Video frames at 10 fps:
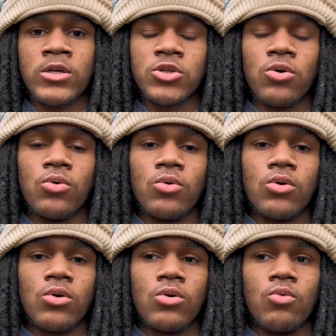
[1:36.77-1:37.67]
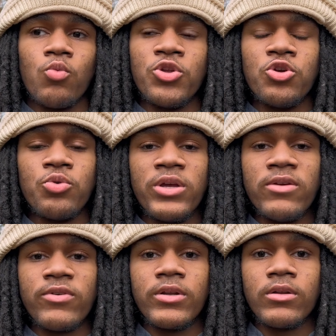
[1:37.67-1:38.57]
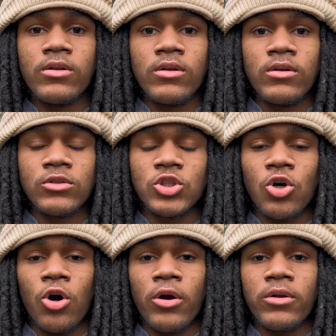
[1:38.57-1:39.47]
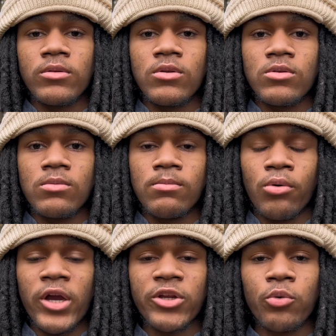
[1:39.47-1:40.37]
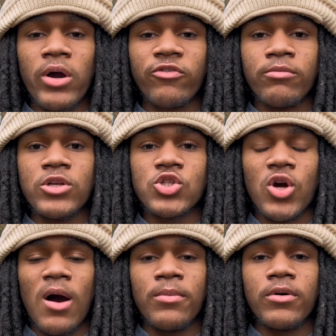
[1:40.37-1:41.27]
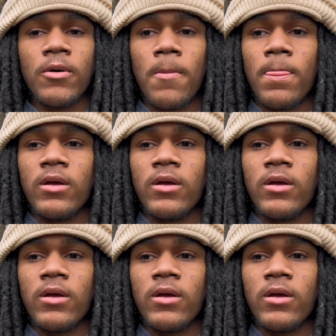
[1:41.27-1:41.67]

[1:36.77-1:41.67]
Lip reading: So when you even start breaking away from this trauma